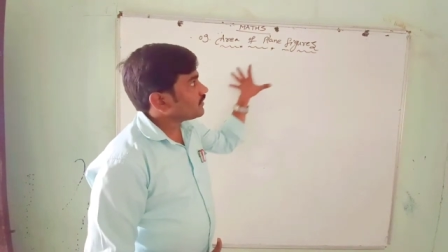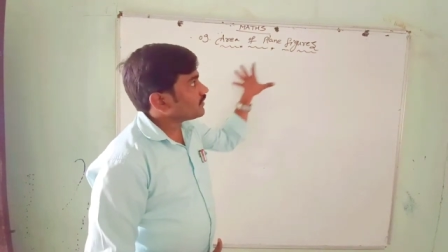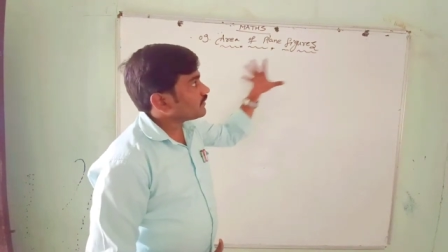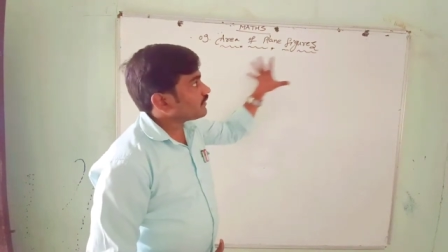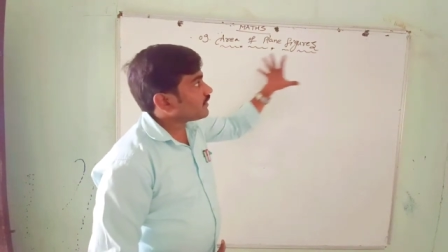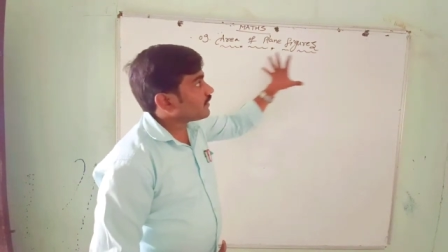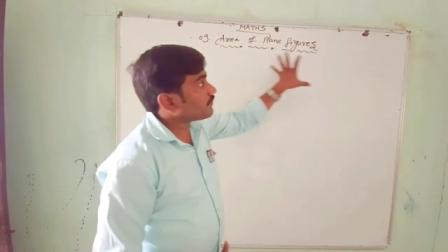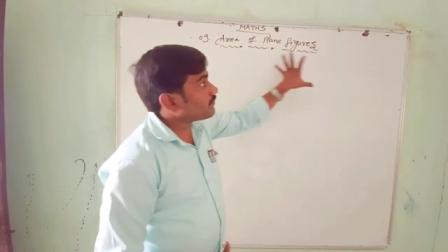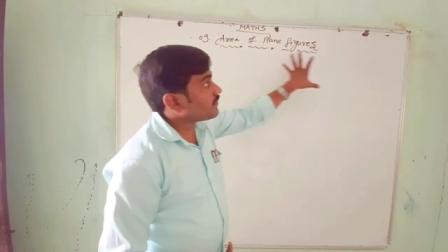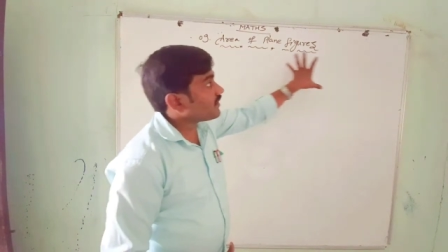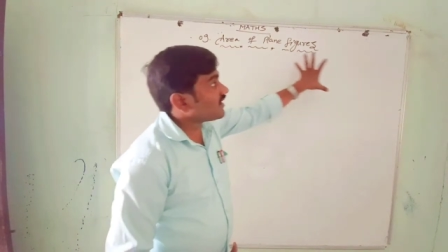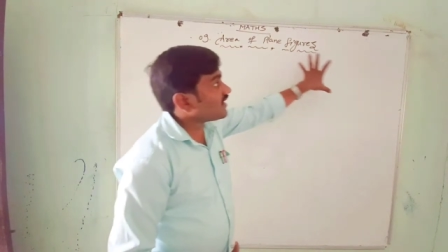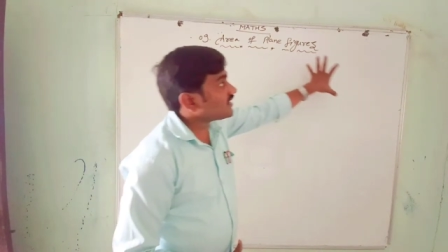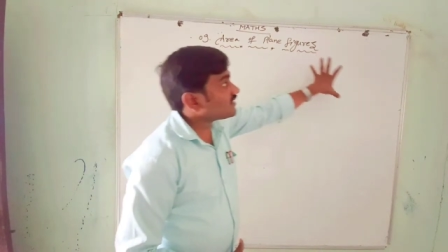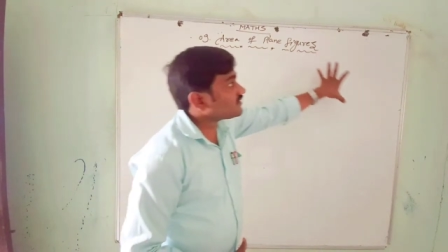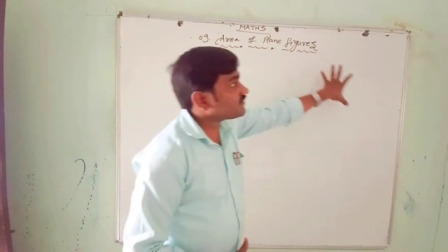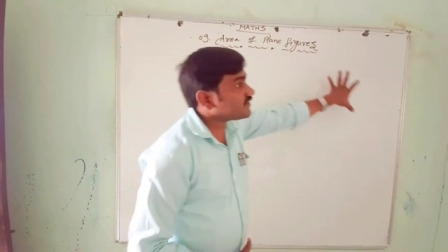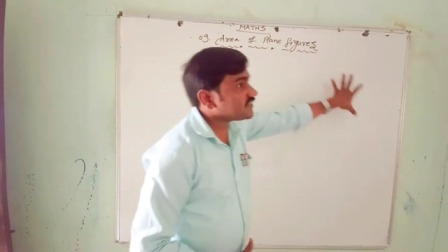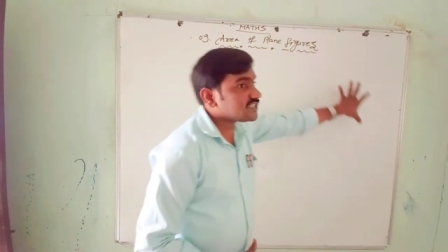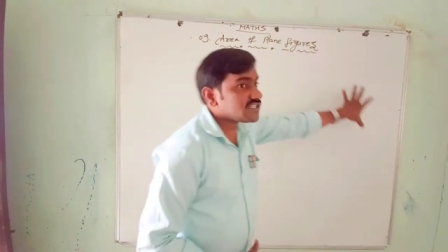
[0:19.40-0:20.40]
The
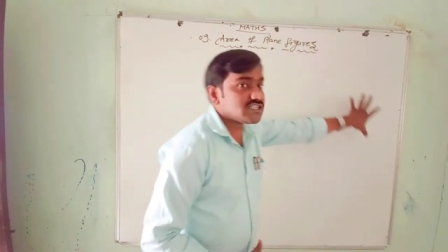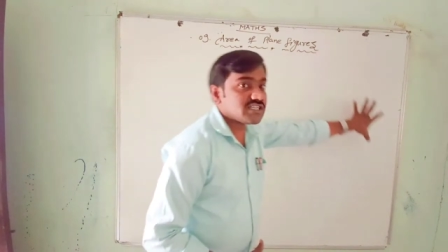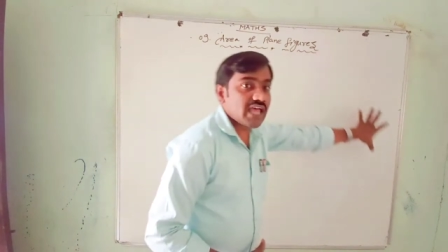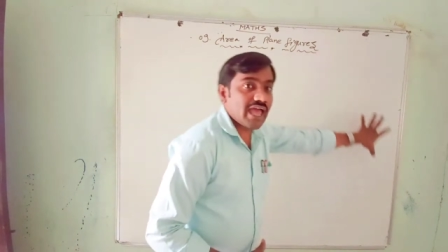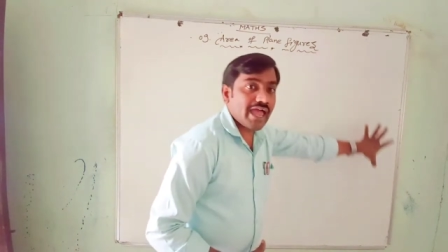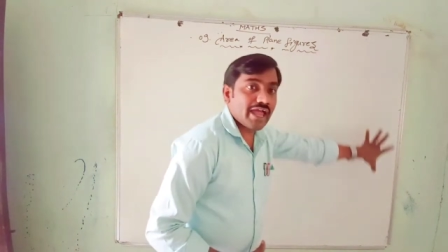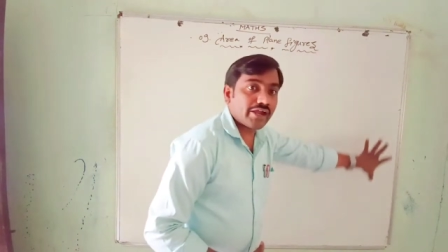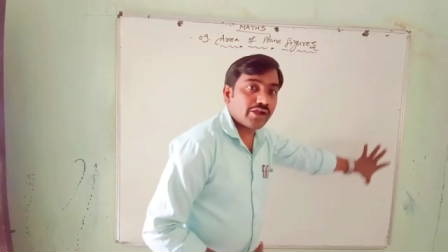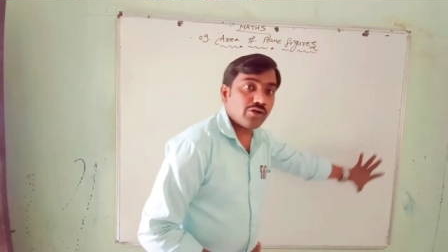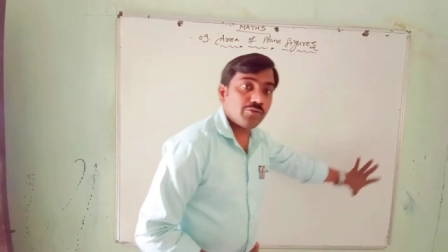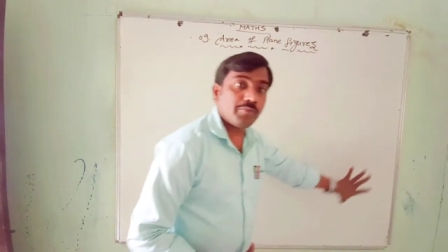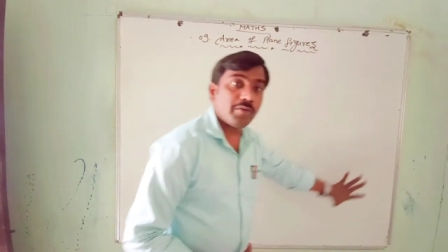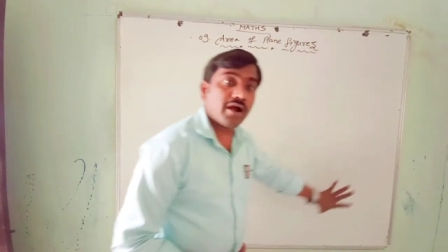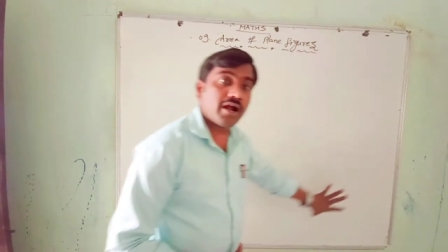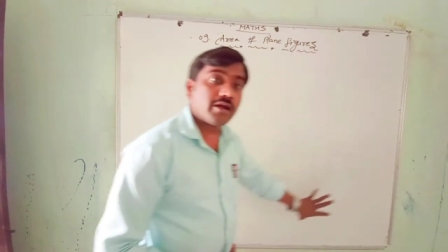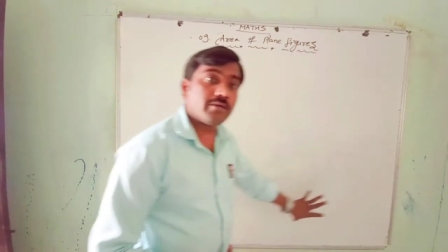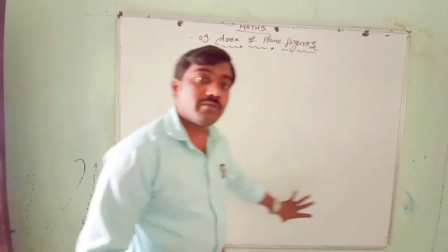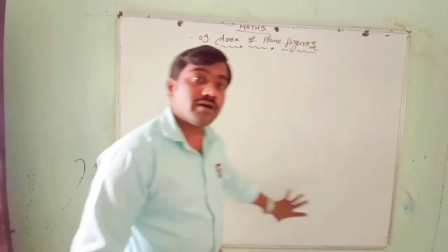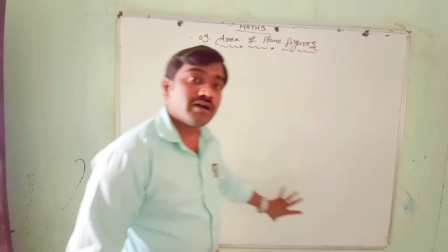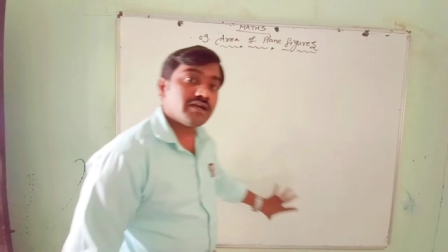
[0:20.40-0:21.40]
place which is
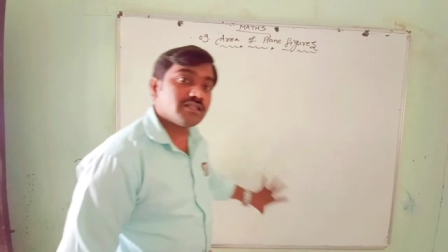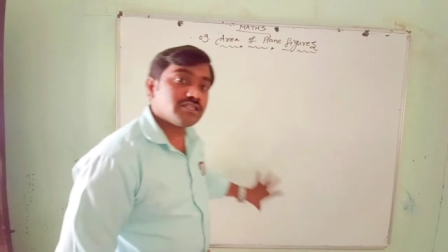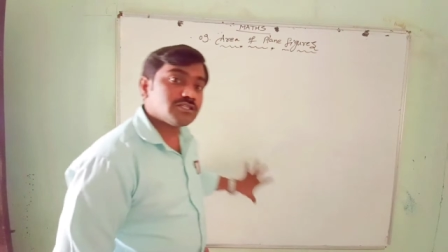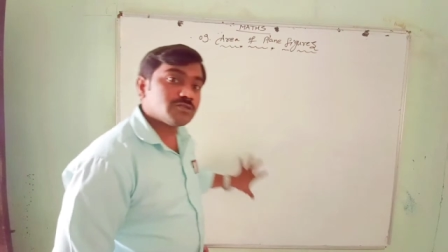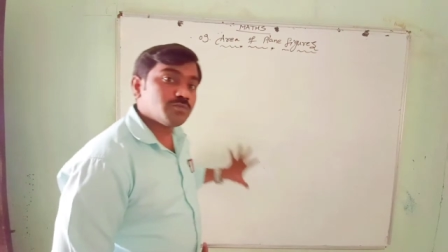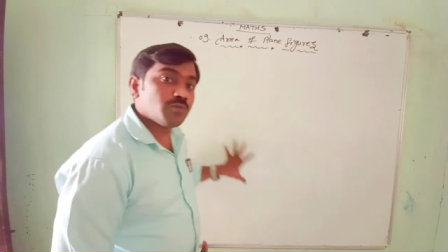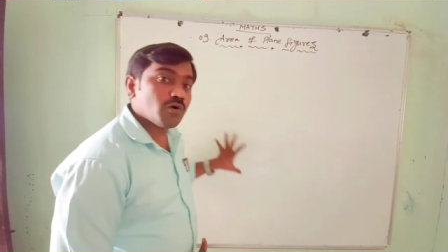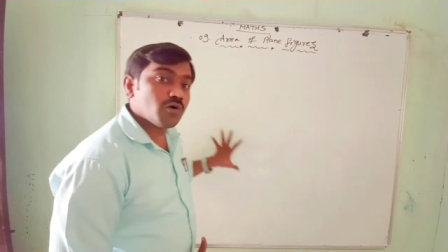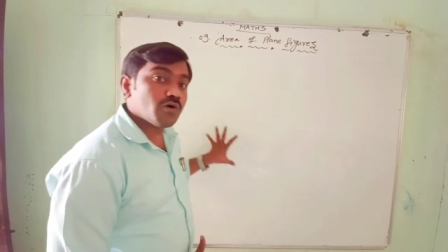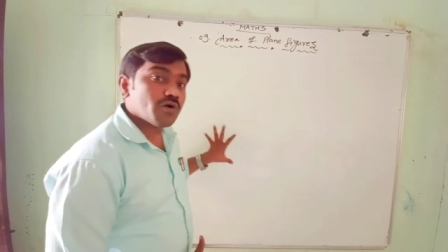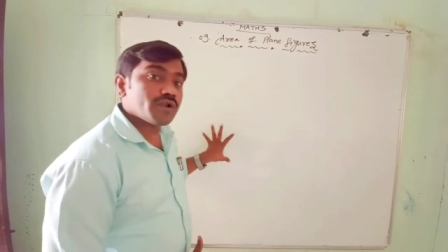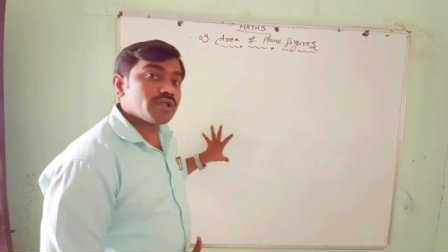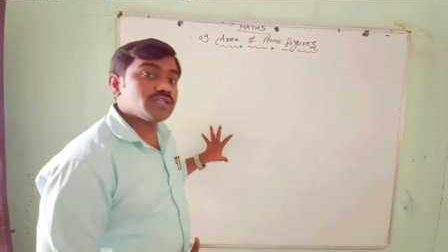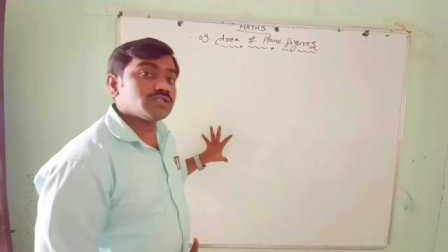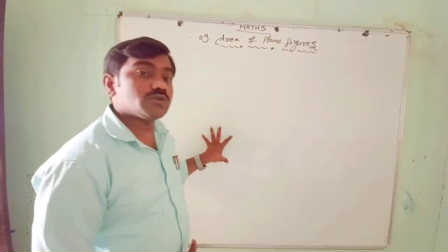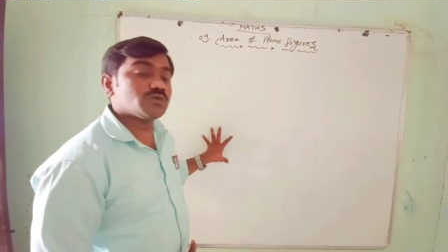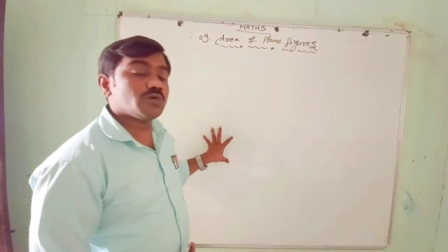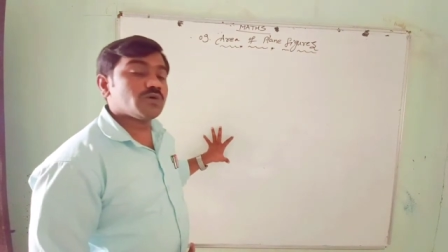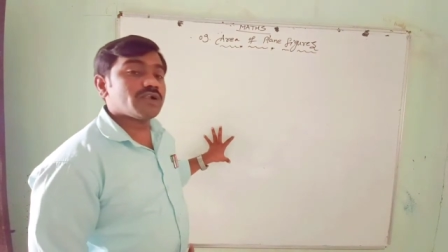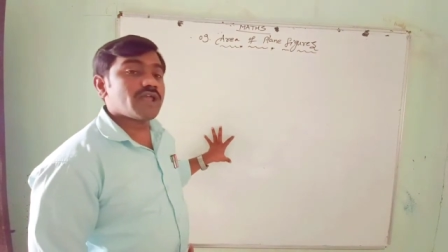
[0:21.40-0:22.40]
occupied by this board
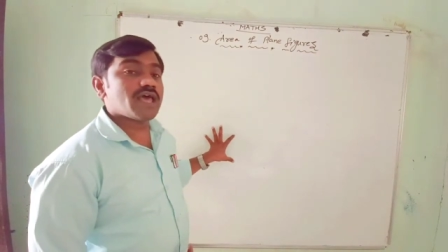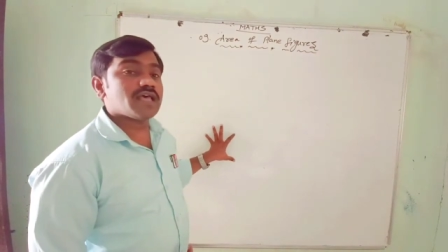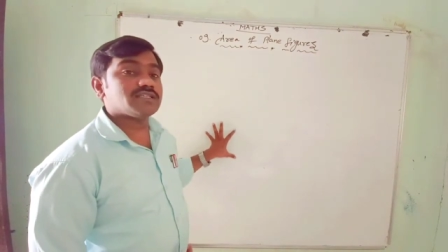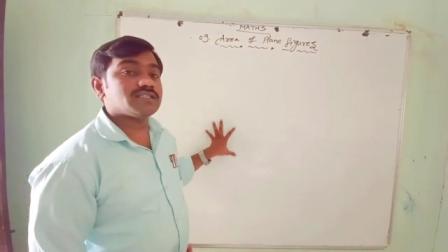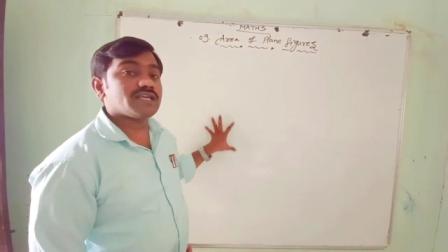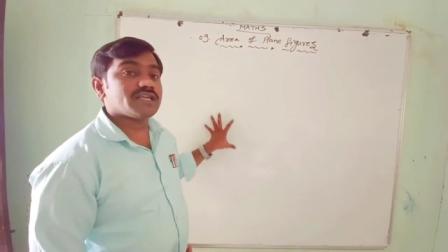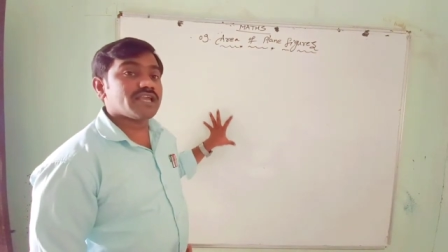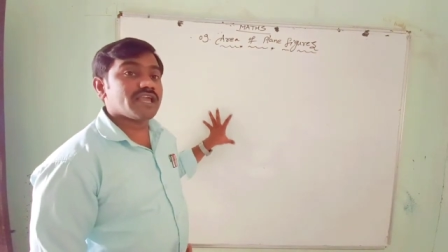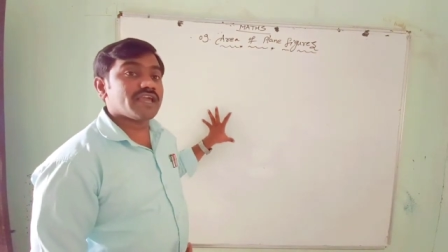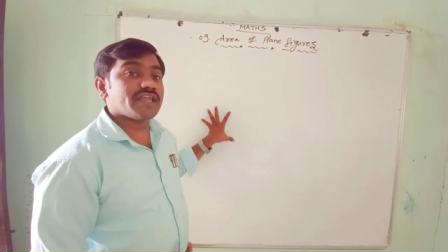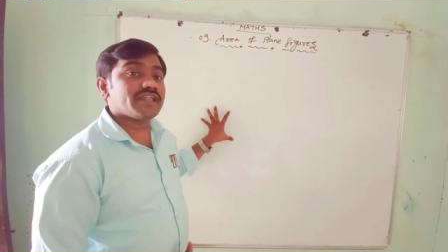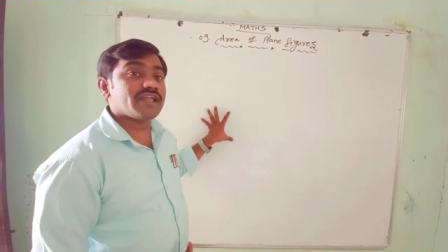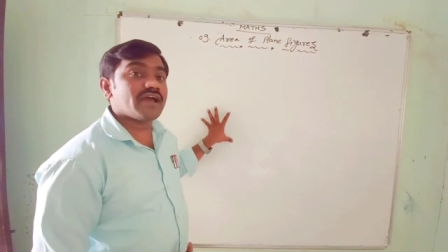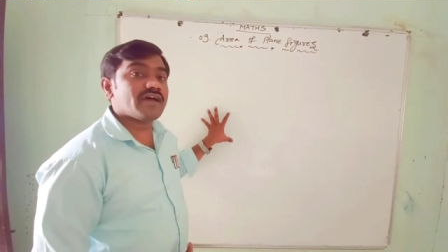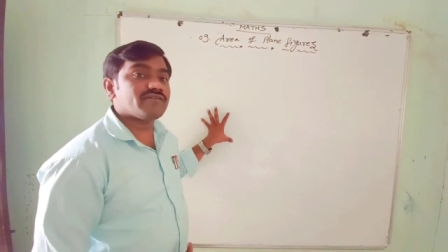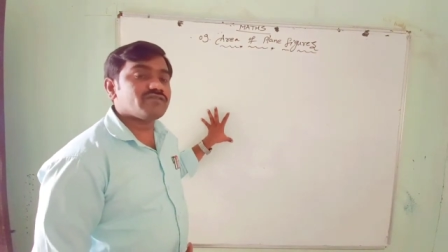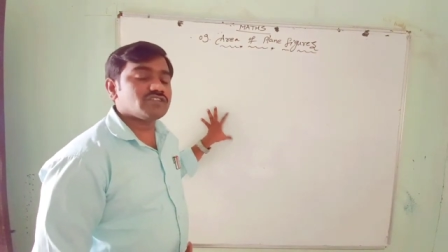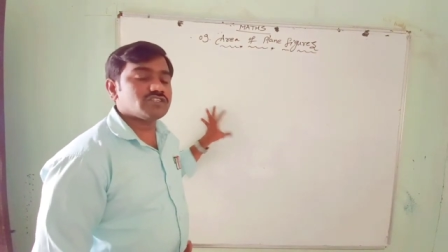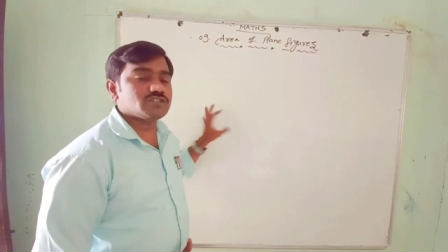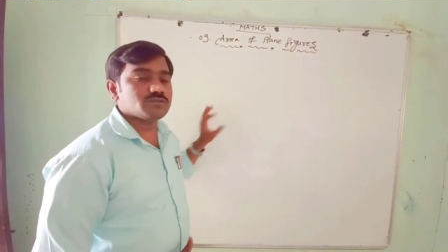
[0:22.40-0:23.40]
is known as the
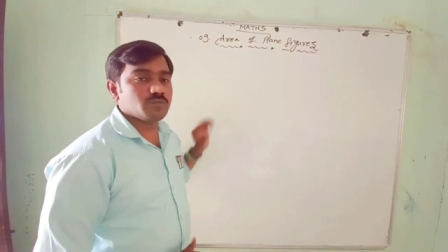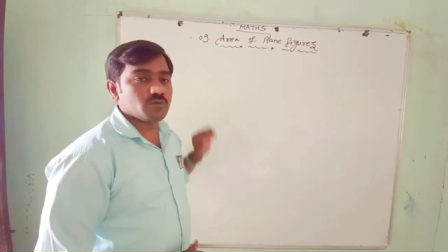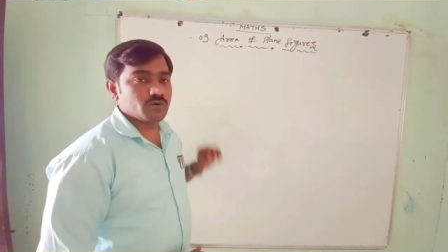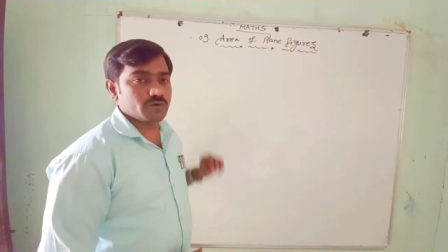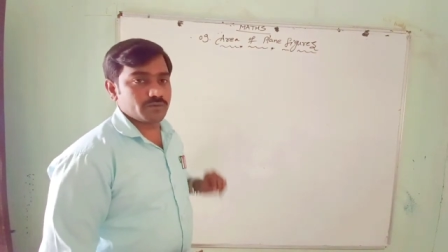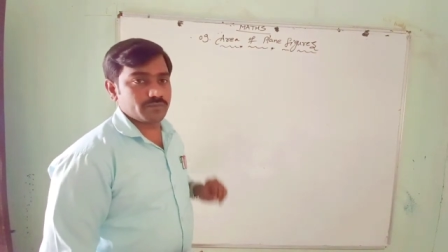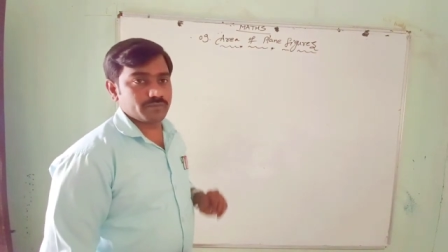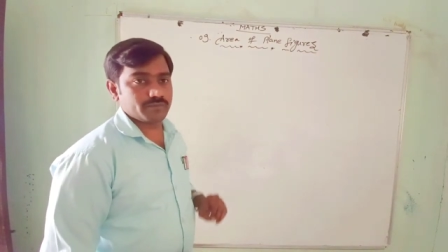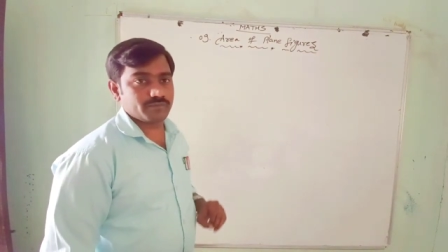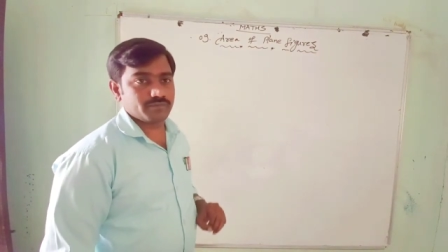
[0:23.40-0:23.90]
area of this board.